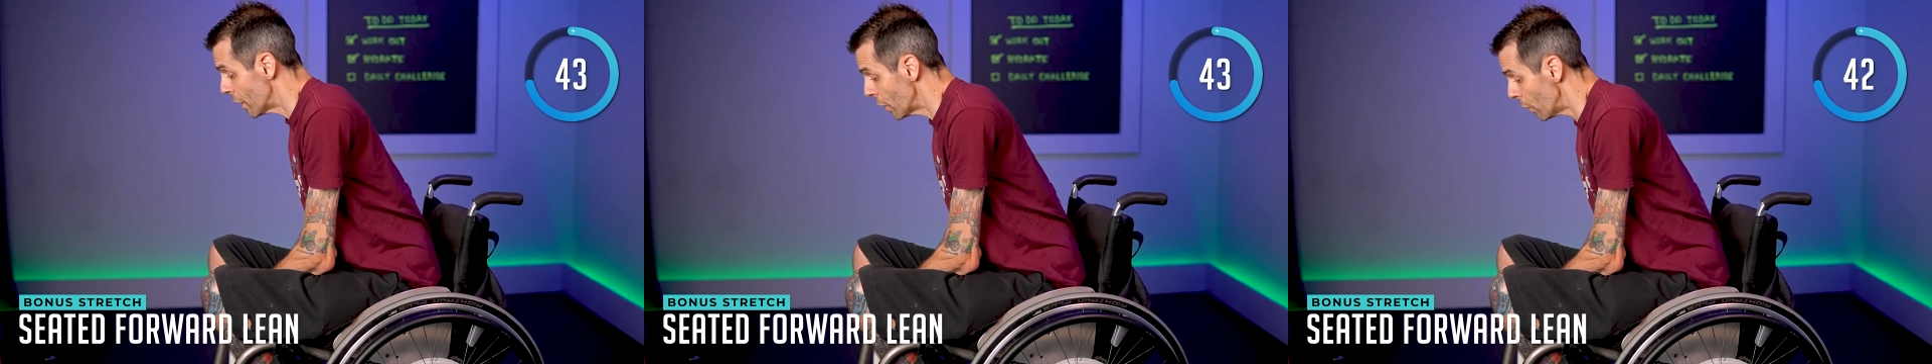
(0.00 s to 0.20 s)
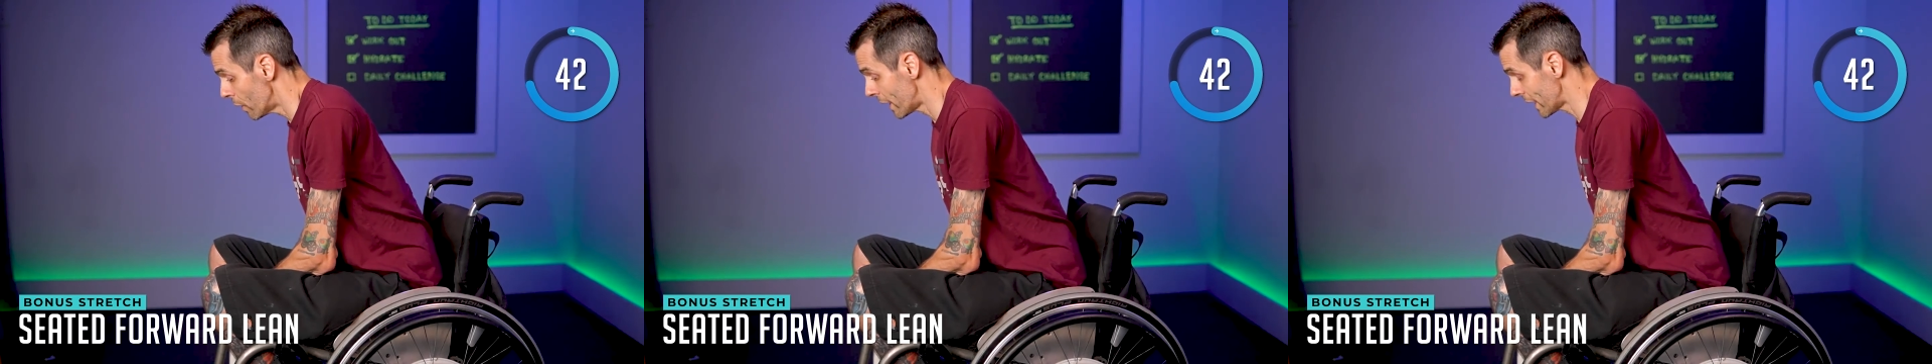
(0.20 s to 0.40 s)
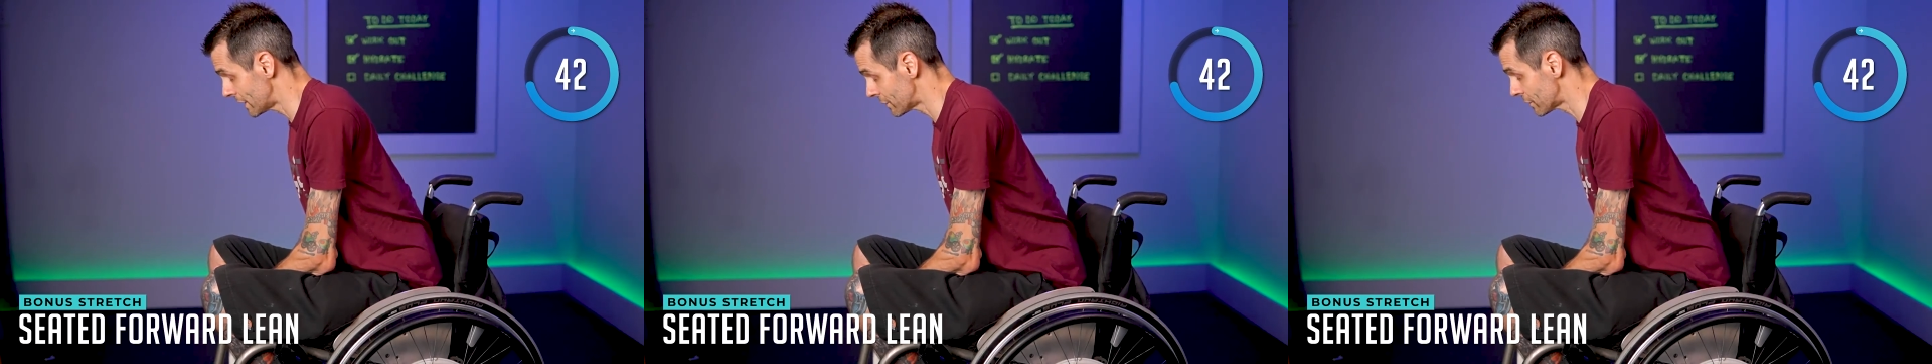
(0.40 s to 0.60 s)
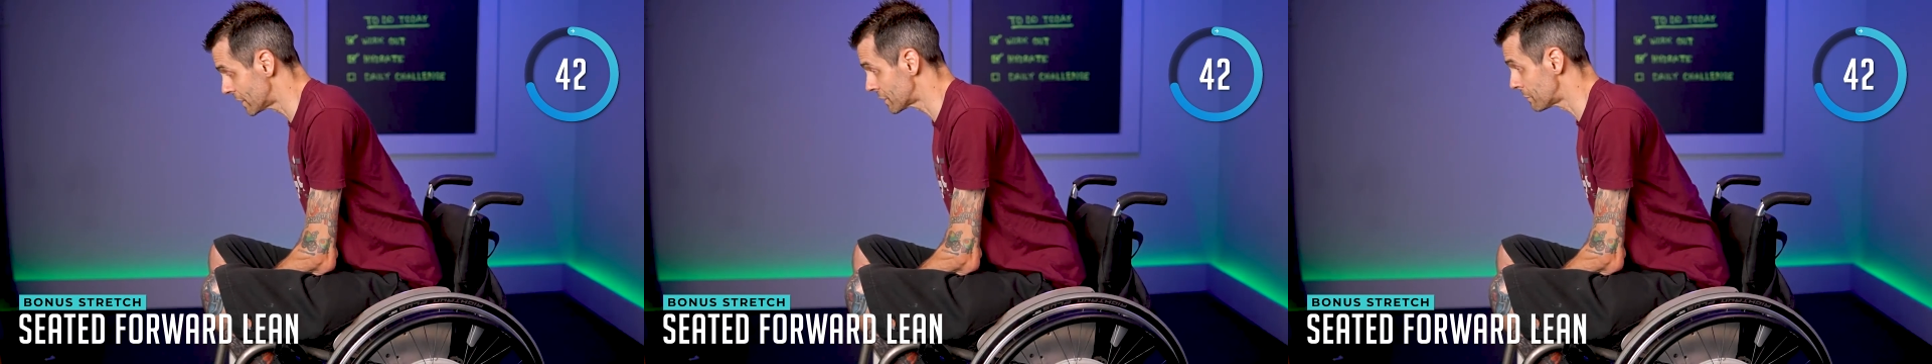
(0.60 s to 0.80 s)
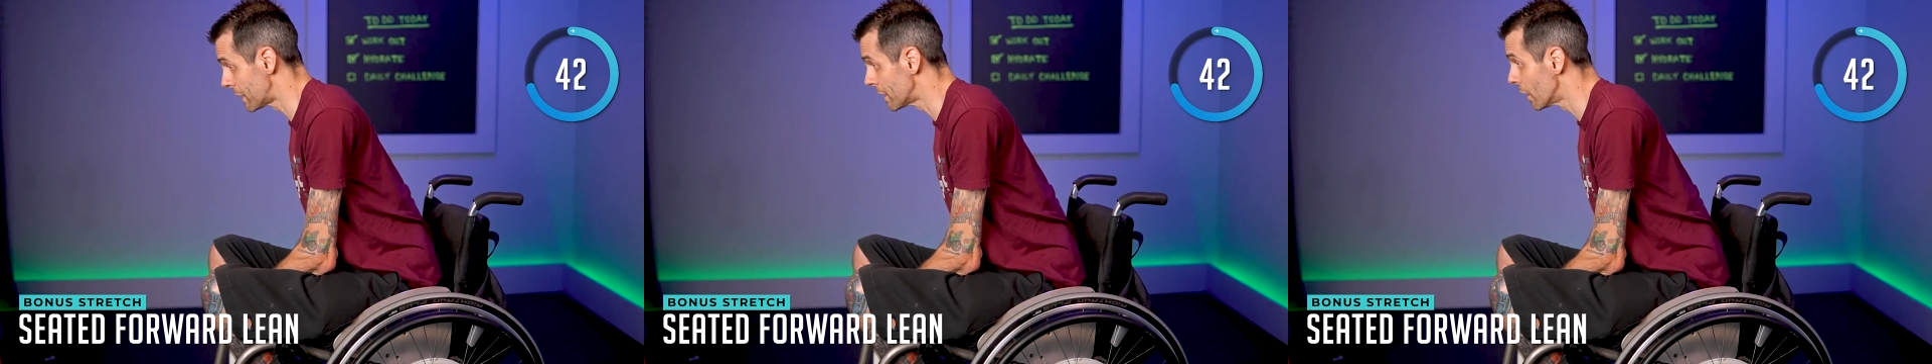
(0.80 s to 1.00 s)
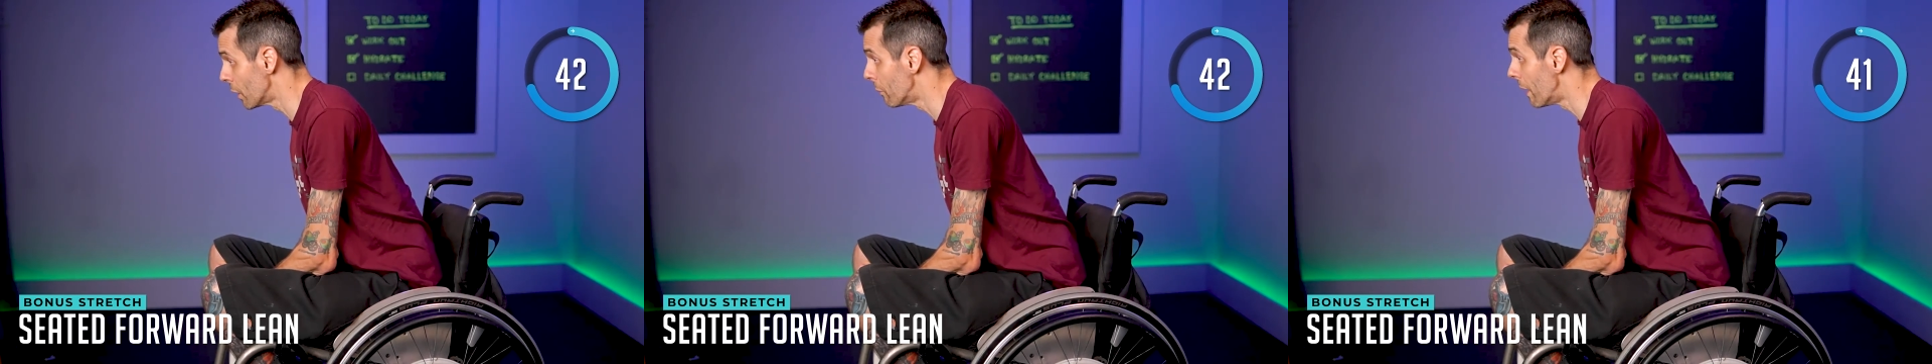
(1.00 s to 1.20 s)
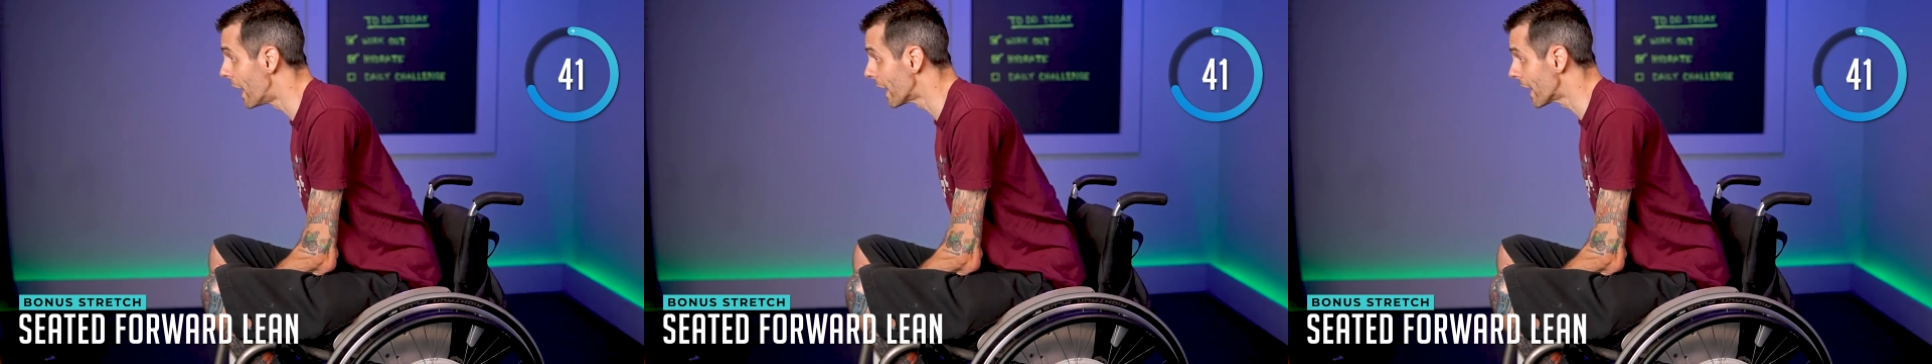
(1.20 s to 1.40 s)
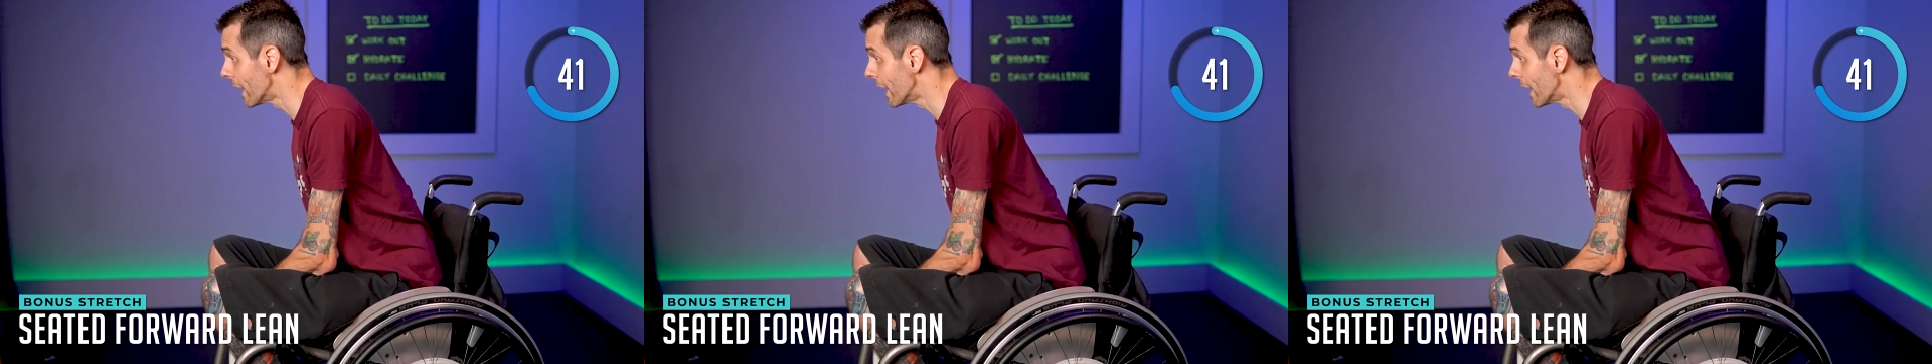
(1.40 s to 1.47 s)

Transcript: when I can stretch my low back